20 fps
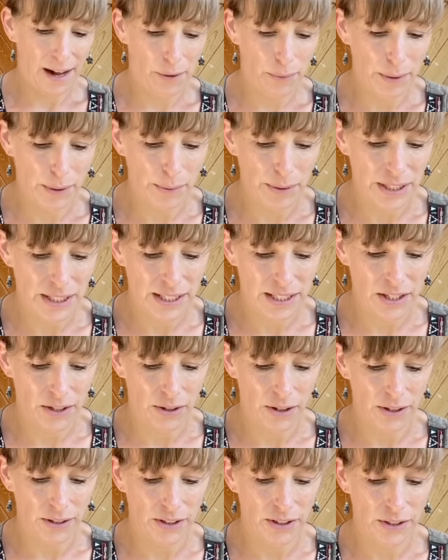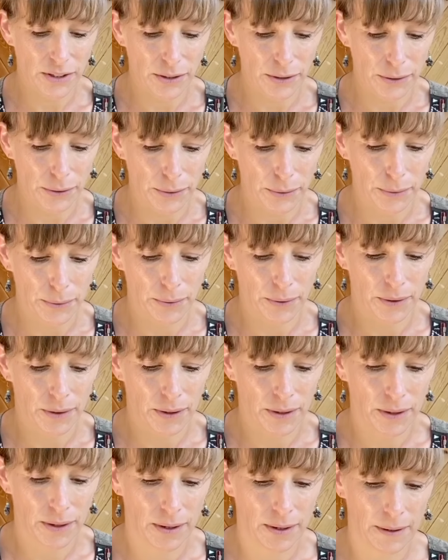will start to
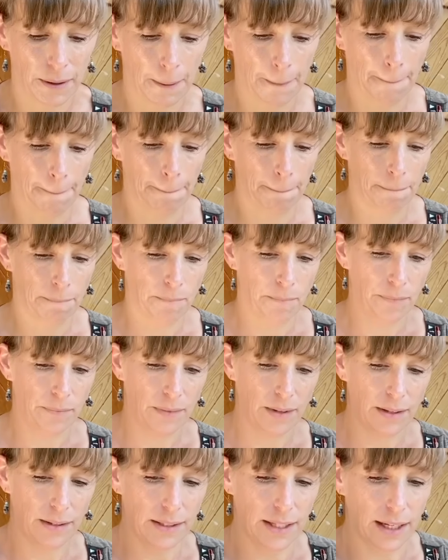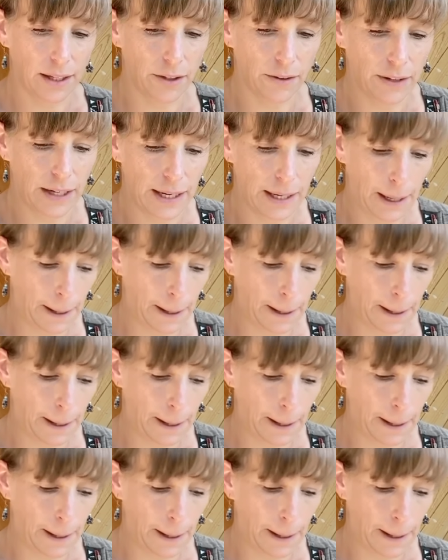decorate it.